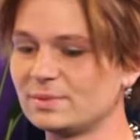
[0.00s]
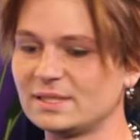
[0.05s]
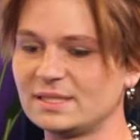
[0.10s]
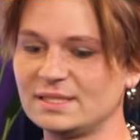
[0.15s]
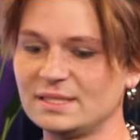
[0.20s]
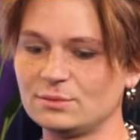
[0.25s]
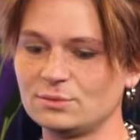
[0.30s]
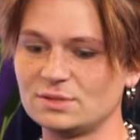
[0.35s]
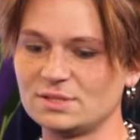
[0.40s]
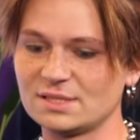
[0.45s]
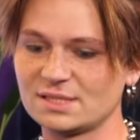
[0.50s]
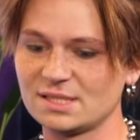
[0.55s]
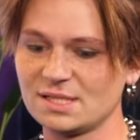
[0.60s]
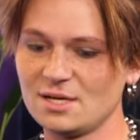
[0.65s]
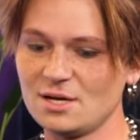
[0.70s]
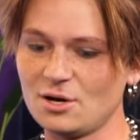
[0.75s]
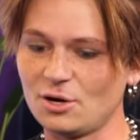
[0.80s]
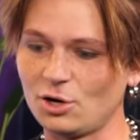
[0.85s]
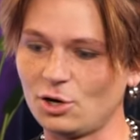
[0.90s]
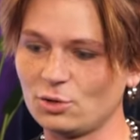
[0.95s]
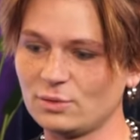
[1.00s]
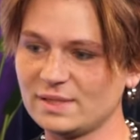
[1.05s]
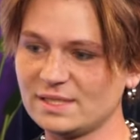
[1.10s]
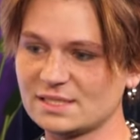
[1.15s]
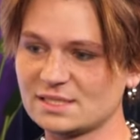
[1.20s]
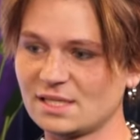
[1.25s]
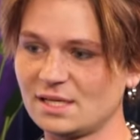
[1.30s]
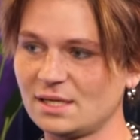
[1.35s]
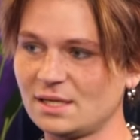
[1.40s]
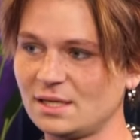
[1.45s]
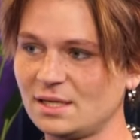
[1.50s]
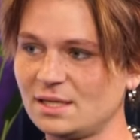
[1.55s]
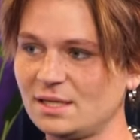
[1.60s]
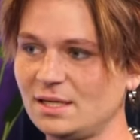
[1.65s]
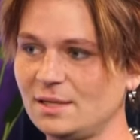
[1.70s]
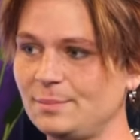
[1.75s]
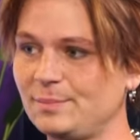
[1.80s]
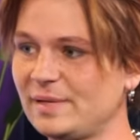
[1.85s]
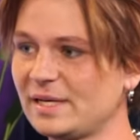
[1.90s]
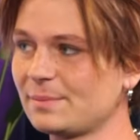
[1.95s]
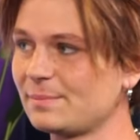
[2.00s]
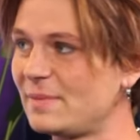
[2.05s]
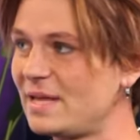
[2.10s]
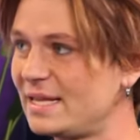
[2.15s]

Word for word: But it was always a big